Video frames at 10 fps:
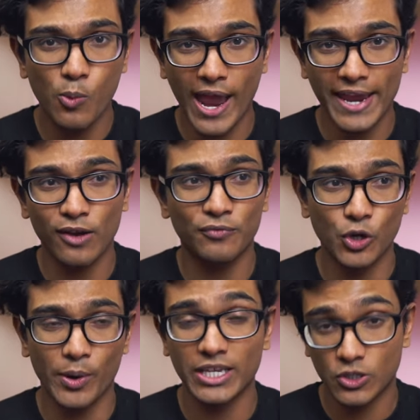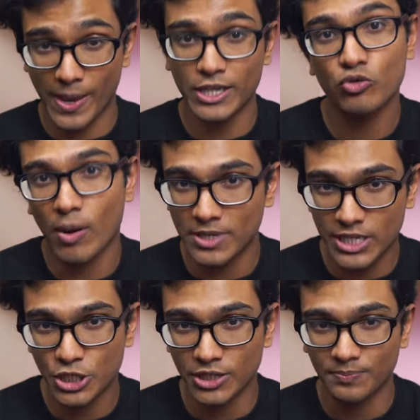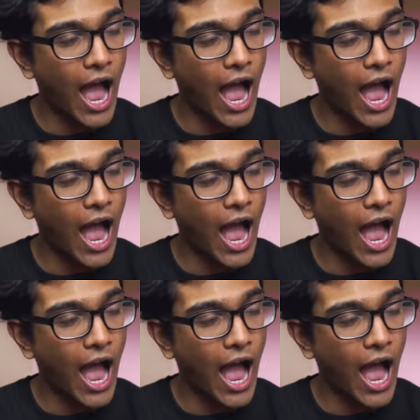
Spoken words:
way of doing spaced repetition.